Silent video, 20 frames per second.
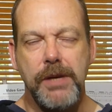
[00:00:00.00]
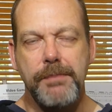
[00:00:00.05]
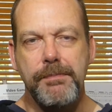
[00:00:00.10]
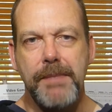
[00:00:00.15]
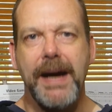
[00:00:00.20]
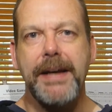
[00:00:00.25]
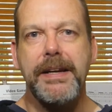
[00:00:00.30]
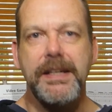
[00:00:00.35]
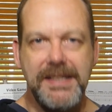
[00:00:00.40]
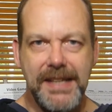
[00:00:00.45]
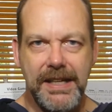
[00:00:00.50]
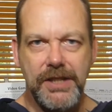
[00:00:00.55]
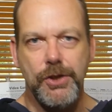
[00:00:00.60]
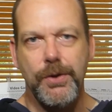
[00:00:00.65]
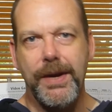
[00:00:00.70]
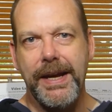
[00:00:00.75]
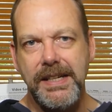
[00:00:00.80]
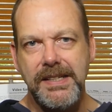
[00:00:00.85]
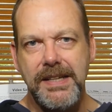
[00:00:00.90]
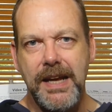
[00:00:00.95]
minor tells you
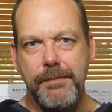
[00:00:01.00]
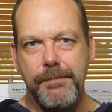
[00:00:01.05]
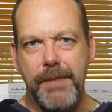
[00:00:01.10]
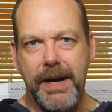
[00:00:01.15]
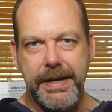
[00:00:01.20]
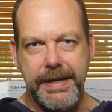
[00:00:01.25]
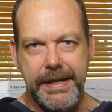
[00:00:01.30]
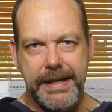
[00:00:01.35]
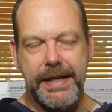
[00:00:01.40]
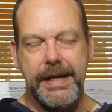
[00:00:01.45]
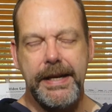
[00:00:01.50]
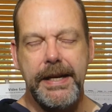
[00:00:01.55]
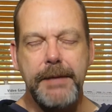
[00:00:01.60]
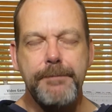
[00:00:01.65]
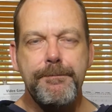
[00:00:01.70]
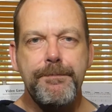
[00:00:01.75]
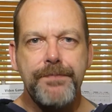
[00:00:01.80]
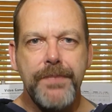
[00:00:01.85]
it's a minor key.